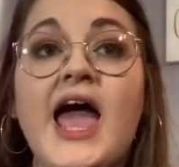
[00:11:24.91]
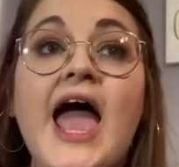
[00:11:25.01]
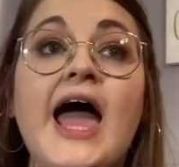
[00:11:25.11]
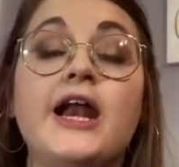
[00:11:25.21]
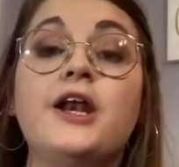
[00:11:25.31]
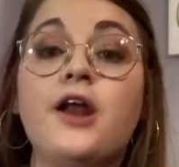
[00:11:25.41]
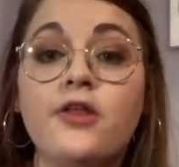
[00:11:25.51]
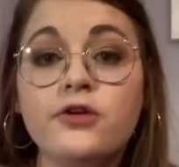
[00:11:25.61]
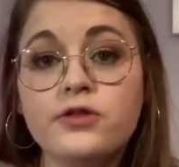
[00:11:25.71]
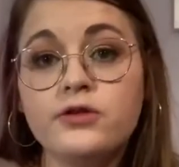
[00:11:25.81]
And
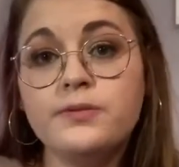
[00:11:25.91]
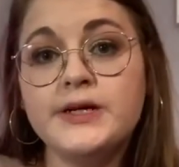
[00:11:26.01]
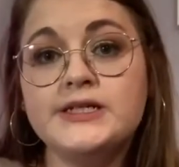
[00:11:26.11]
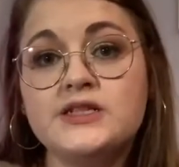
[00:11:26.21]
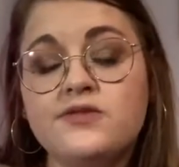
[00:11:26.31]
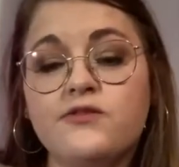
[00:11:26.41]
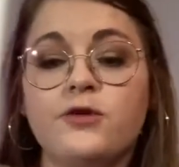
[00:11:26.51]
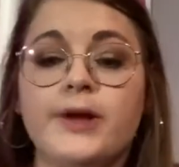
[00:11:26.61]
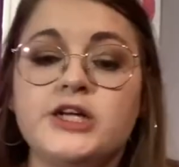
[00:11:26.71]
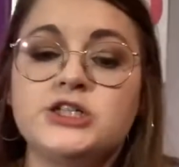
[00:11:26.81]
another little piece of
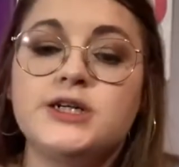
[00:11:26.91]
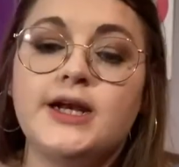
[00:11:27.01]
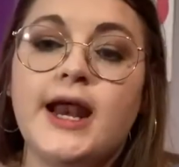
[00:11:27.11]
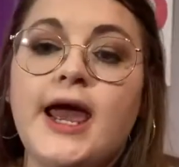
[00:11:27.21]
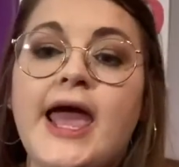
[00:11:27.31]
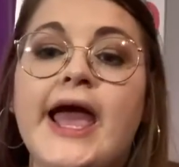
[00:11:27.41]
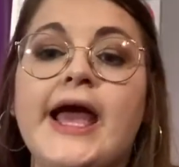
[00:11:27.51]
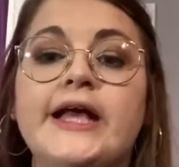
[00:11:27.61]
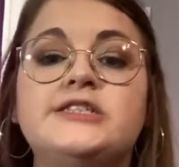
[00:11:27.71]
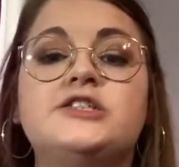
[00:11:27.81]
information
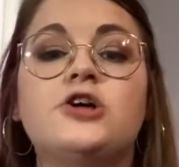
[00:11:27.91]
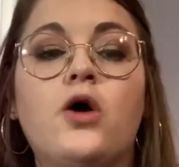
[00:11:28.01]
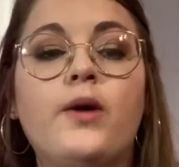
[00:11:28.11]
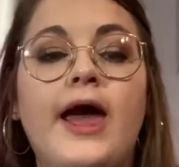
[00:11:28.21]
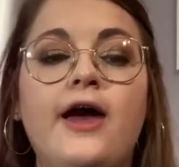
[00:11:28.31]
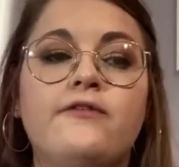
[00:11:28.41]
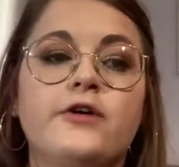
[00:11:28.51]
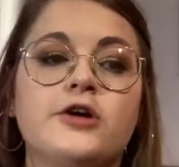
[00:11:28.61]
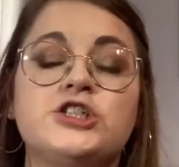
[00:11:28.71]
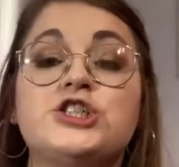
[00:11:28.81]
is don't
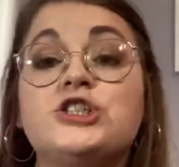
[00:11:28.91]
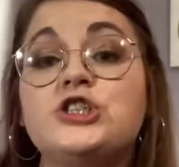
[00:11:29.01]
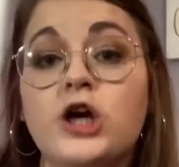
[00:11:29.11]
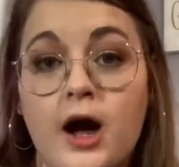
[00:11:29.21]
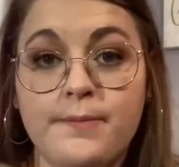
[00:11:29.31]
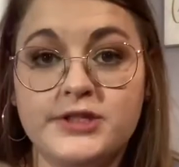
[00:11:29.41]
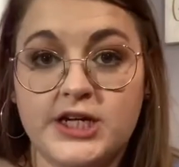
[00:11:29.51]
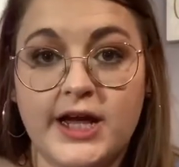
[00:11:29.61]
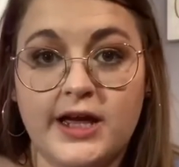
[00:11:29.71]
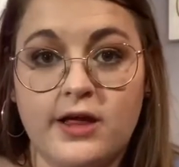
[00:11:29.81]
ever stop
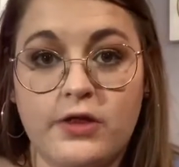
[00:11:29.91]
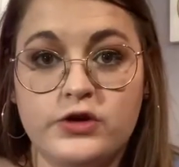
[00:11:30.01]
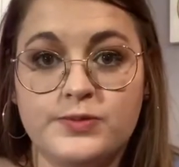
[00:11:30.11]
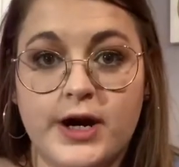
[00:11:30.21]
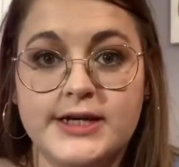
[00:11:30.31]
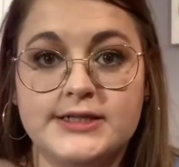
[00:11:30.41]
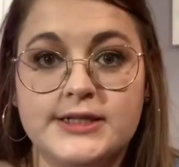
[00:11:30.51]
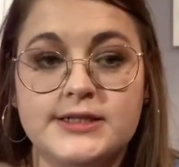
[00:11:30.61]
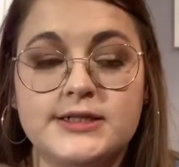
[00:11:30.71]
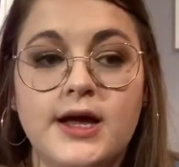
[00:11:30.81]
checking those
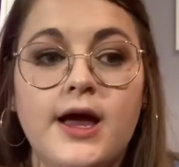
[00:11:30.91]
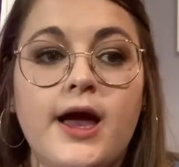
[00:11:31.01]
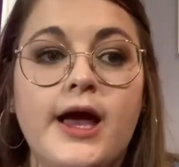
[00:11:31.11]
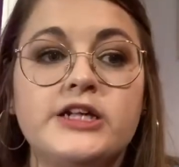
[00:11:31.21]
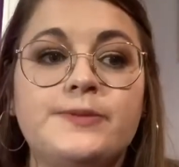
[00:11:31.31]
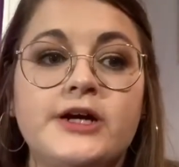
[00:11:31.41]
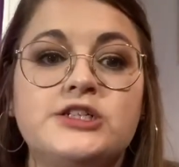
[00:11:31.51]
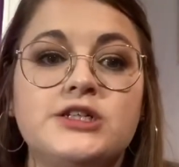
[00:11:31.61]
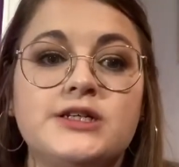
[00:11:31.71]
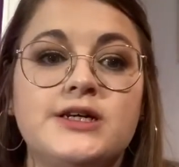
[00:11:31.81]
prices,
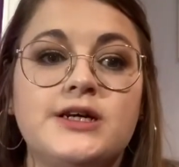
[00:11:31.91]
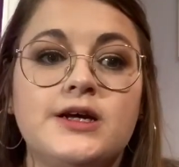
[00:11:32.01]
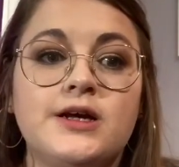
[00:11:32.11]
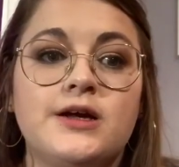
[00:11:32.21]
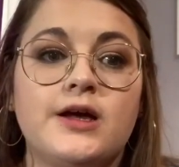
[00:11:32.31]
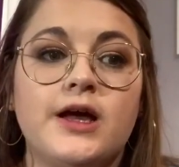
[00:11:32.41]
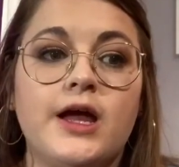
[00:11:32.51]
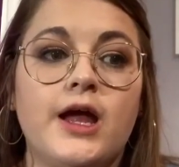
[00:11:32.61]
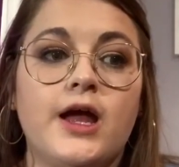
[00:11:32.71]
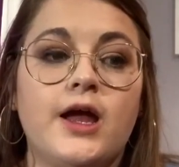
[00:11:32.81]
especially
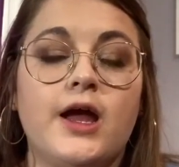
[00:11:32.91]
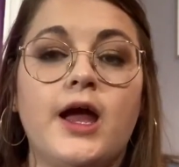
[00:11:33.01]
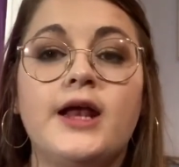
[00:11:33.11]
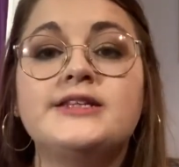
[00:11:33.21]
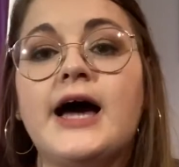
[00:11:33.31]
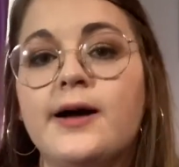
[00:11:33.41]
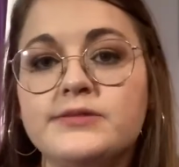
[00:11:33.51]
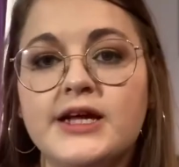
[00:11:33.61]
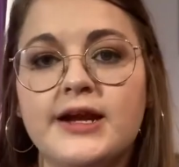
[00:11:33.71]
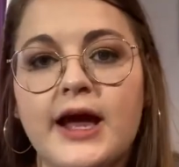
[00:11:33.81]
in times
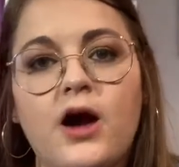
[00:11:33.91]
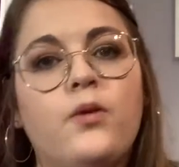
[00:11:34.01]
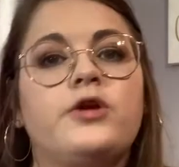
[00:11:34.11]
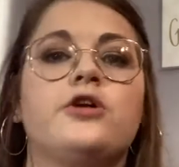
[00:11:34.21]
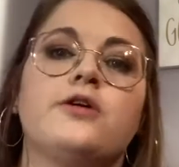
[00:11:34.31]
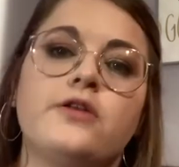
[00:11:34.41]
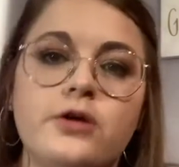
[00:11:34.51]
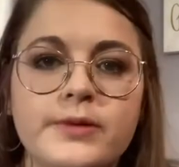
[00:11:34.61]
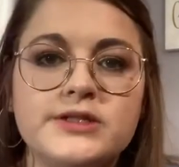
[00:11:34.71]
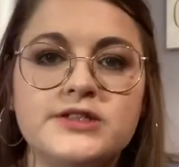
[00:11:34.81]
like now when you're a little
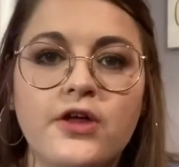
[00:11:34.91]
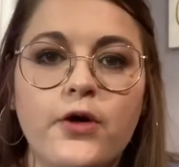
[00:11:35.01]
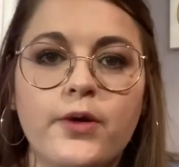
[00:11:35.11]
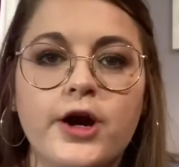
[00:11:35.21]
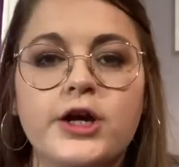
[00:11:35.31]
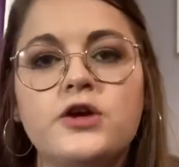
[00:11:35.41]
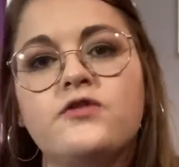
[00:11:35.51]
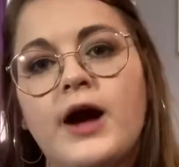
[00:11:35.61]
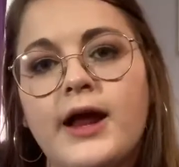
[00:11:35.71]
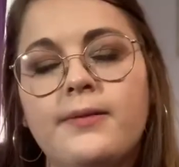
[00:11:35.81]
bit slower and you've
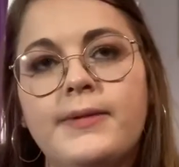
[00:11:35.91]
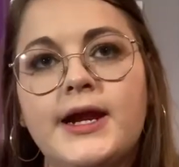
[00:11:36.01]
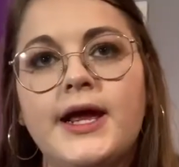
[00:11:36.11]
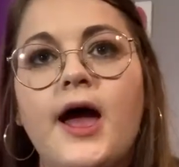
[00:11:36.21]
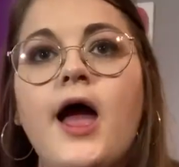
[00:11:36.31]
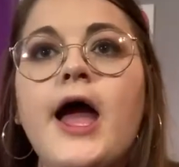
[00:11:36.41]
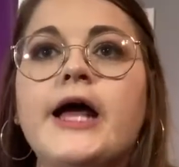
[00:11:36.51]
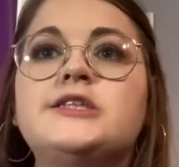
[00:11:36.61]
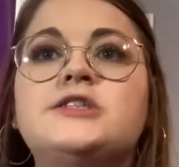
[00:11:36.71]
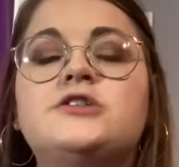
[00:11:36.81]
got a minute.
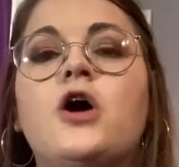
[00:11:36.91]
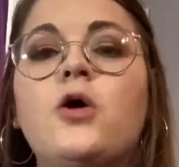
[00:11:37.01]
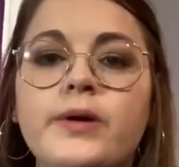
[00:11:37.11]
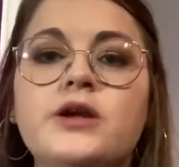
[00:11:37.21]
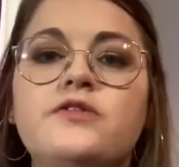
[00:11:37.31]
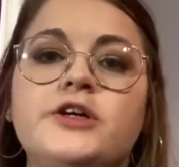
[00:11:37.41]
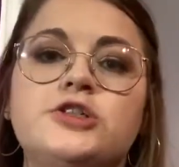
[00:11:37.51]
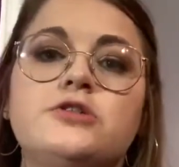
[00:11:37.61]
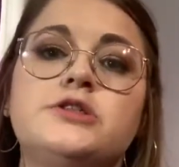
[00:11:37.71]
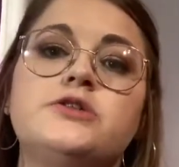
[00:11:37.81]
It's so
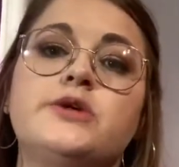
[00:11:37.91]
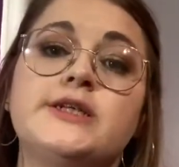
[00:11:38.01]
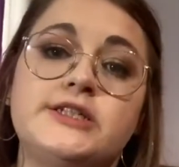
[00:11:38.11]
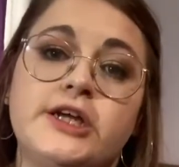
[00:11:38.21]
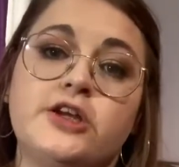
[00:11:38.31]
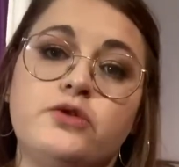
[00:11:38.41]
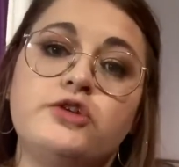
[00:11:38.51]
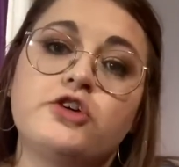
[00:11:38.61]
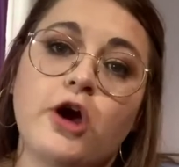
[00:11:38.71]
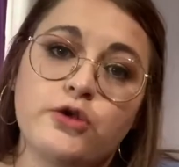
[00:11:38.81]
beneficial to continue to
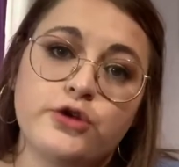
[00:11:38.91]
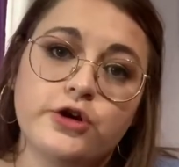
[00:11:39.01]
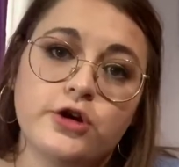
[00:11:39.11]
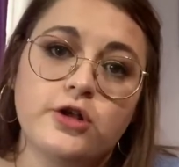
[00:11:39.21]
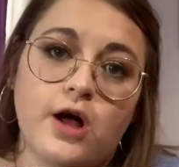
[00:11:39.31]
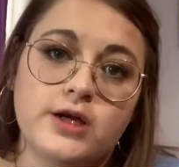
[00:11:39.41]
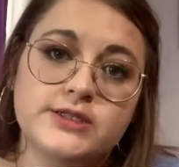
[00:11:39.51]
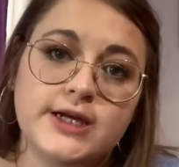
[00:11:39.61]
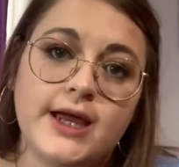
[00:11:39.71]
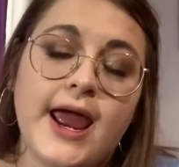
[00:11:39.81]
go through your
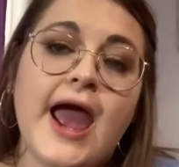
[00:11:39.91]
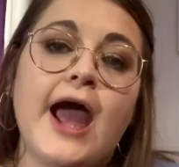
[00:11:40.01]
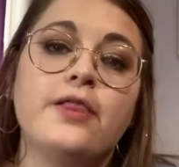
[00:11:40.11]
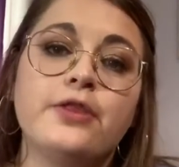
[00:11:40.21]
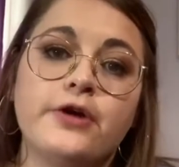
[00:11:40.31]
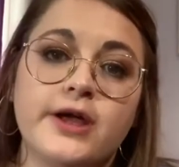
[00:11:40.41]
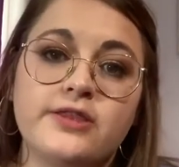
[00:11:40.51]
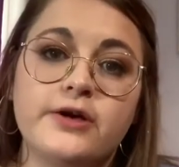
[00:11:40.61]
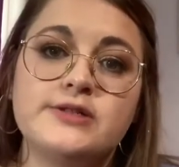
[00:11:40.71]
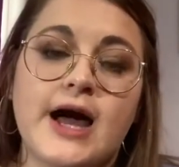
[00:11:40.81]
closet and look at
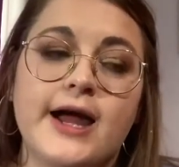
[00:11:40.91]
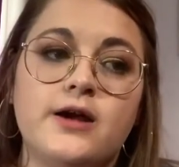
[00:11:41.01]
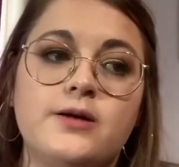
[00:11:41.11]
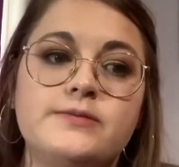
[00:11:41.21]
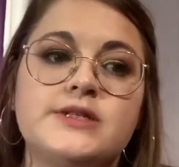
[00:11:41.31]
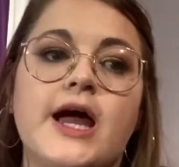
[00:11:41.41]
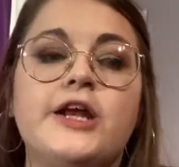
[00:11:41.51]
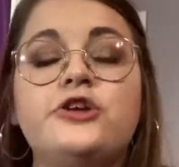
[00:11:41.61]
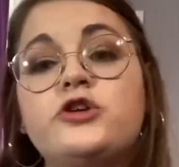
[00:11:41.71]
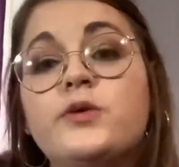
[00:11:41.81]
those items
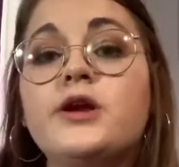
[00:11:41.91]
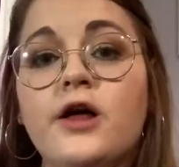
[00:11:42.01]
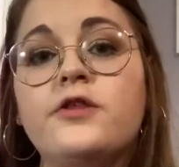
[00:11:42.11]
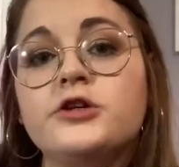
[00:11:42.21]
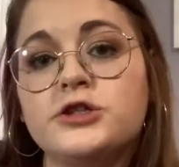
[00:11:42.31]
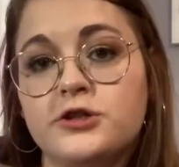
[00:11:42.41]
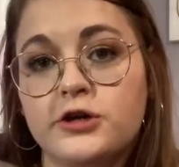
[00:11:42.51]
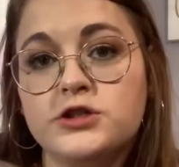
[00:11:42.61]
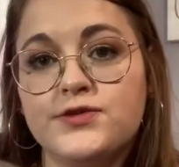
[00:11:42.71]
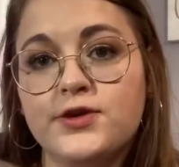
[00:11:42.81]
and do another
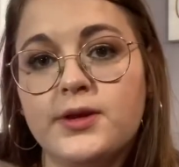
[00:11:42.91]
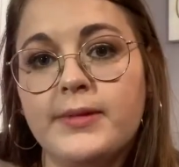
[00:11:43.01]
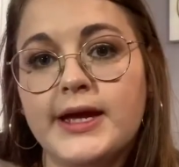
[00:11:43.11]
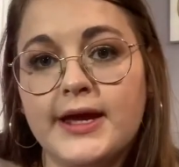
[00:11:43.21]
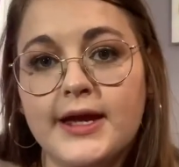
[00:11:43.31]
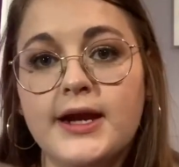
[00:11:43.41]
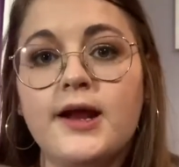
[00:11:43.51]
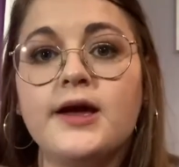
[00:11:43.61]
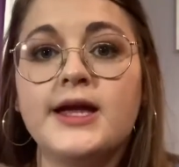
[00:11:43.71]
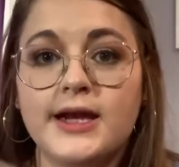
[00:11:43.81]
search for them again
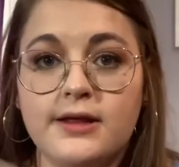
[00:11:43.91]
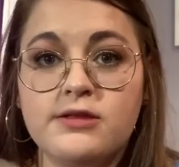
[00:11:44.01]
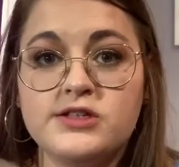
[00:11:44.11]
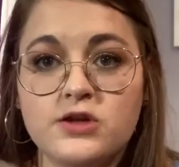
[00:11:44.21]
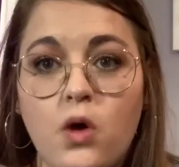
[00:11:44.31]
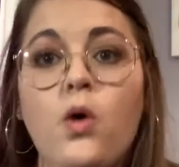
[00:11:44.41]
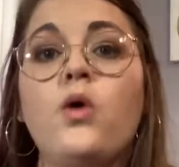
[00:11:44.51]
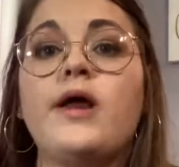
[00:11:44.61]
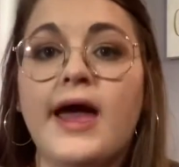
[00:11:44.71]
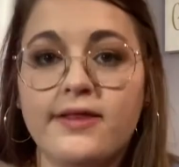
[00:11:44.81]
in the
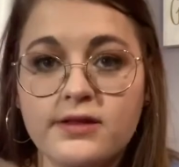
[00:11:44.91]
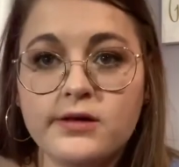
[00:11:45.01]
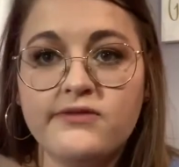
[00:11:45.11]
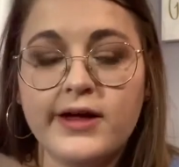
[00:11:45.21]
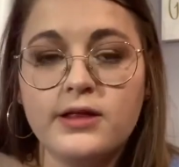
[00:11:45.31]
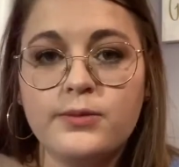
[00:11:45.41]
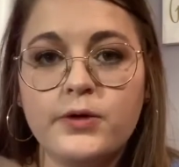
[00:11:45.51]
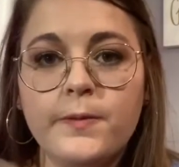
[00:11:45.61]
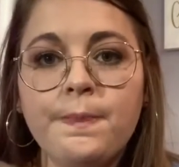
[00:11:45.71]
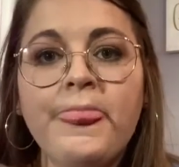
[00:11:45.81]
sold and the available,